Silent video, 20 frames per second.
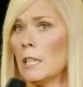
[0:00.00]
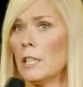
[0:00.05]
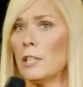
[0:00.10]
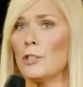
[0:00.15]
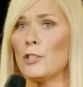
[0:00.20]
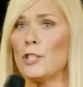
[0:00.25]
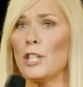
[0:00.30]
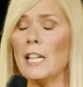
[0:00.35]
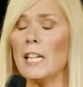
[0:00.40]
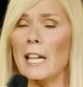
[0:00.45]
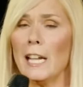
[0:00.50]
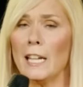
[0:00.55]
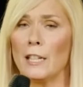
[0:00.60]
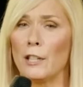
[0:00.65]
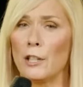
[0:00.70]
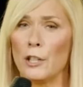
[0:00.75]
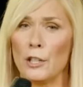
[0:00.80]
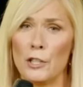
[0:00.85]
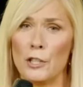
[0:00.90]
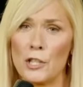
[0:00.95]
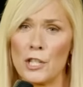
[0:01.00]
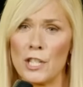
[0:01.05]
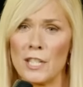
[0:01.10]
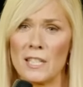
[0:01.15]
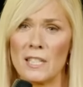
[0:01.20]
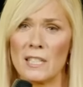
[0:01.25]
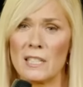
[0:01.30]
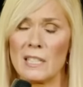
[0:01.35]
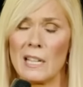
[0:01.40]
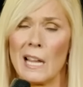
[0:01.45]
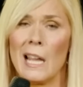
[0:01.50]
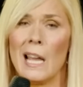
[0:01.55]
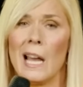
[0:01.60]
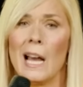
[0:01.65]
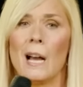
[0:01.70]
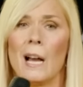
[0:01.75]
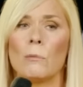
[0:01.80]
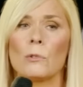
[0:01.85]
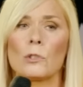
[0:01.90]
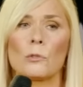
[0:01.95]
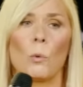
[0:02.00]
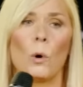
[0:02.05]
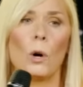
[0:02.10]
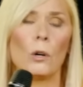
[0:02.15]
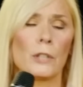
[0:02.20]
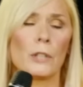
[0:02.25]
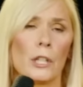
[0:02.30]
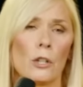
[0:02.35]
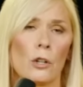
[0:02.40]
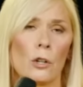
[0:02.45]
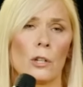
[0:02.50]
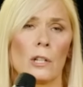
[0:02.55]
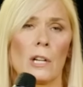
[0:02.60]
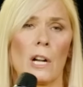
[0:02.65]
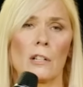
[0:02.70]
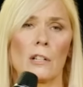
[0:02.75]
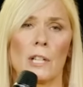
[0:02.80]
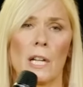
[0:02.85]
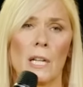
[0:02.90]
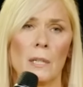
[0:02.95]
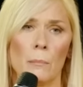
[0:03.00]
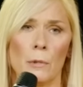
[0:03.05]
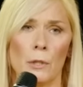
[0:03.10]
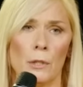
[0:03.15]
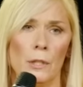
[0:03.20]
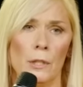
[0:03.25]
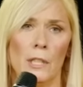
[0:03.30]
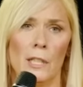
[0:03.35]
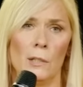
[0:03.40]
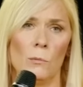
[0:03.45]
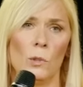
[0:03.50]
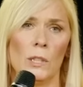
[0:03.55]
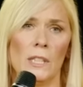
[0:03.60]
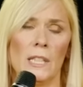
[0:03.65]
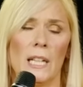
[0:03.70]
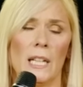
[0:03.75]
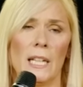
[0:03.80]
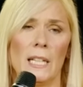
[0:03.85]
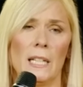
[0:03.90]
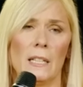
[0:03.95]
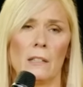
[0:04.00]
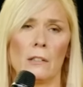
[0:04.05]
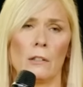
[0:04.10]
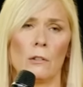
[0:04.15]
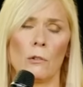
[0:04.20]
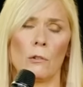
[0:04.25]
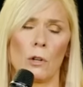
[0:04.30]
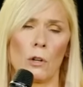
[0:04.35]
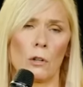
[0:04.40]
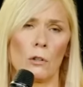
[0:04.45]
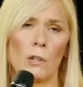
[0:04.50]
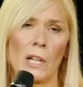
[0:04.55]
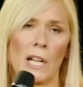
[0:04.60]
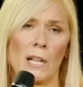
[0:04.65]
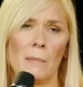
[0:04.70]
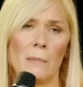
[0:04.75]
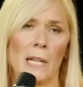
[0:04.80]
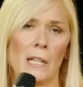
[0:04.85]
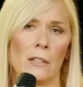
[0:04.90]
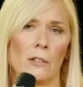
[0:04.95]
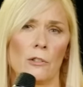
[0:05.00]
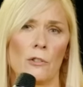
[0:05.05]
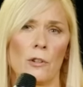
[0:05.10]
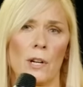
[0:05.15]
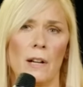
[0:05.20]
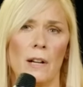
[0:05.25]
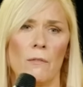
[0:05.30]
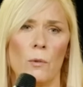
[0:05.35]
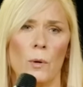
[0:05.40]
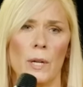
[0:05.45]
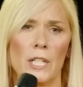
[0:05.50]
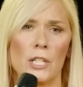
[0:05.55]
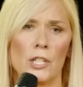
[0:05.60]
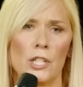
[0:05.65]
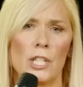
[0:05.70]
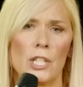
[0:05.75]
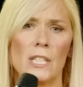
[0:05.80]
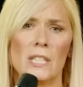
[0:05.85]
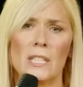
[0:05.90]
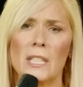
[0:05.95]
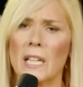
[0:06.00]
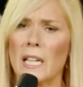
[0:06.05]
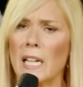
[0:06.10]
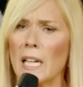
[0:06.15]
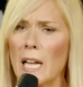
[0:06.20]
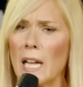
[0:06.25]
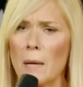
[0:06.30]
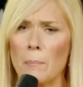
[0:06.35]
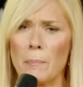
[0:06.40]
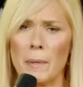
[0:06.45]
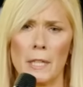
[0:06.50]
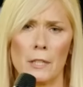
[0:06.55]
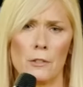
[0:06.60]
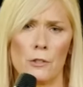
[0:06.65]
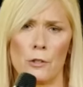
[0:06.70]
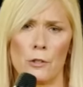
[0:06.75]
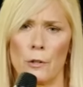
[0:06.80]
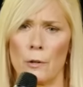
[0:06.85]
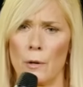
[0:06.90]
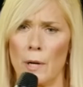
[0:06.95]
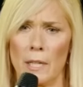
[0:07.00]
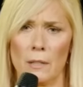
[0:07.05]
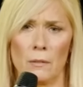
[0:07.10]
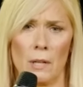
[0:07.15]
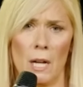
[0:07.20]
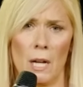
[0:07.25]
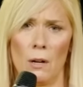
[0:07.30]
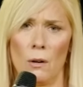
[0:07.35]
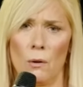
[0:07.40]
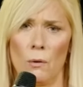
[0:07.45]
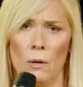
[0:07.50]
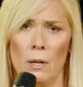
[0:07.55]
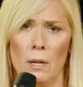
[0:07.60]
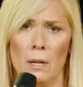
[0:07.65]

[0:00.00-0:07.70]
She had Cushing's. I was walking her in our neighborhood one day, and a little girl came out in her driveway and she said, Can I pet your groundhog?